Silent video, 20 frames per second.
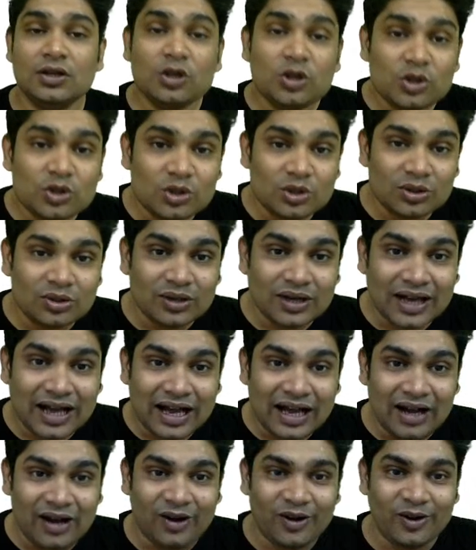So
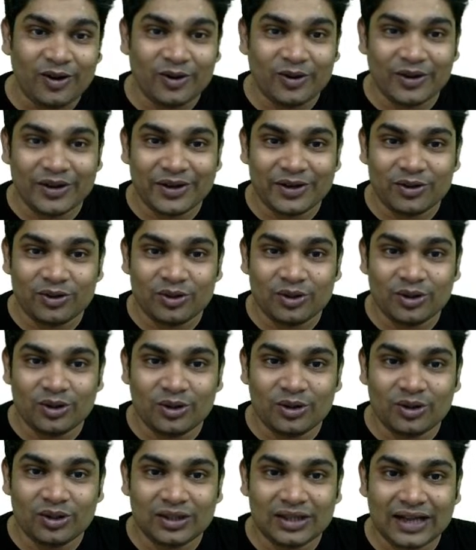now you
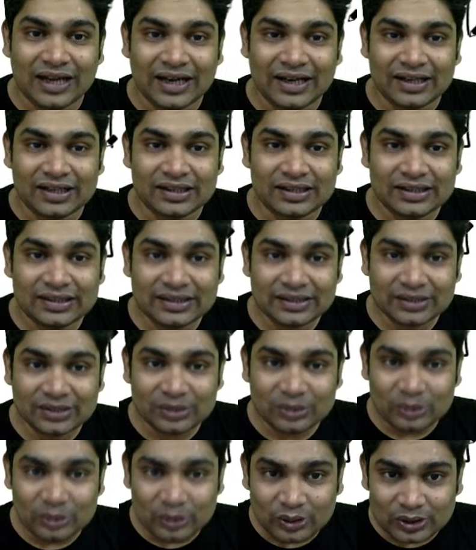know that
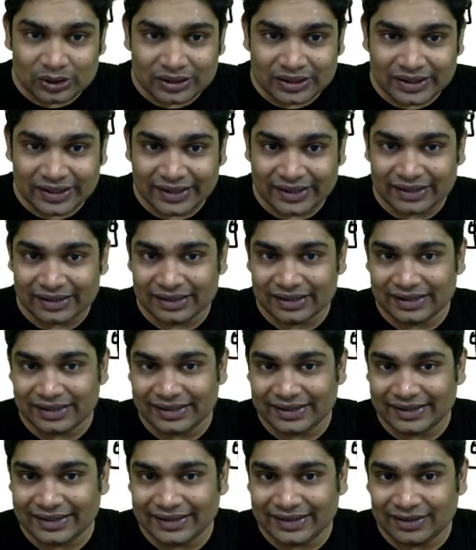cos integral
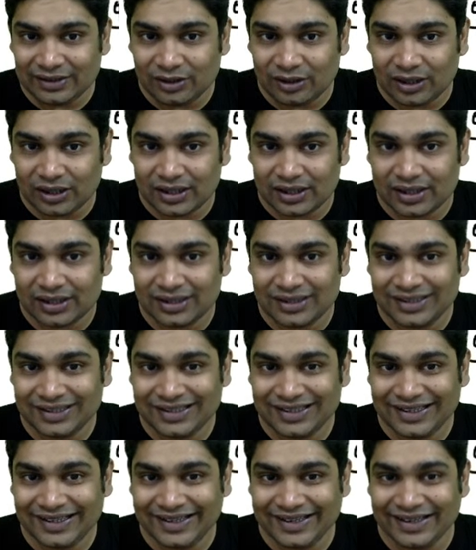E dot
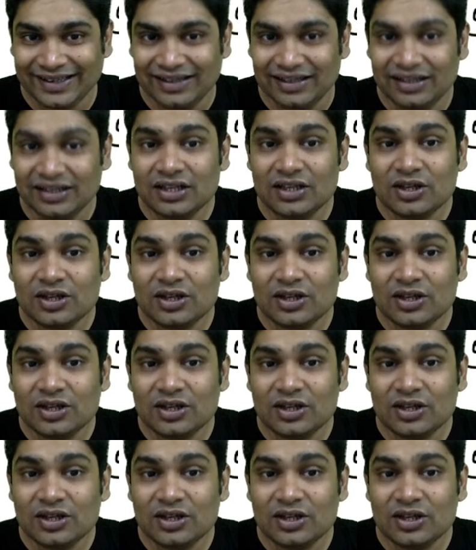DL.